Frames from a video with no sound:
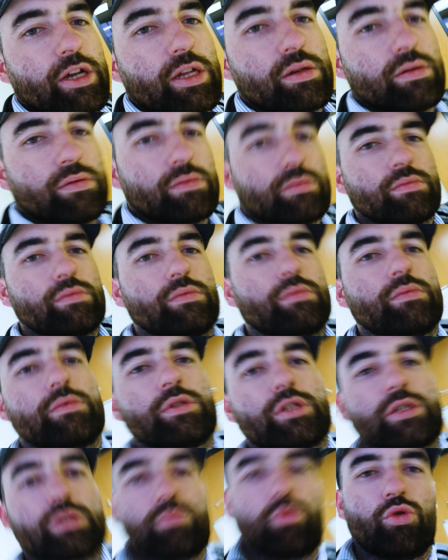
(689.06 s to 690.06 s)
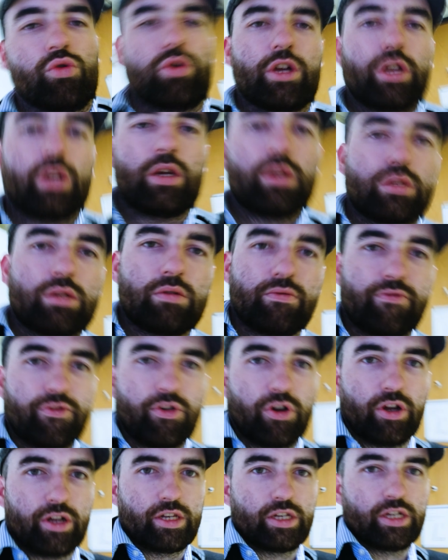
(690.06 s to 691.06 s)
in this morning to
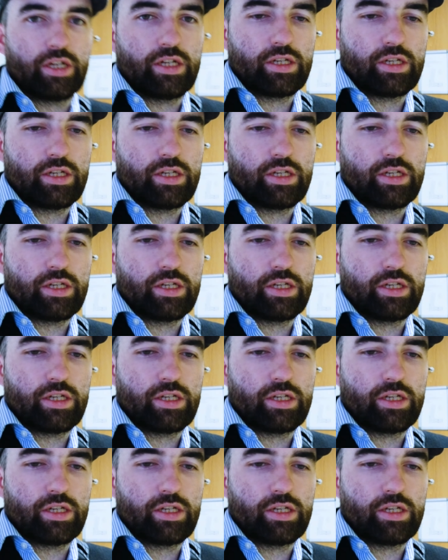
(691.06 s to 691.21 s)
find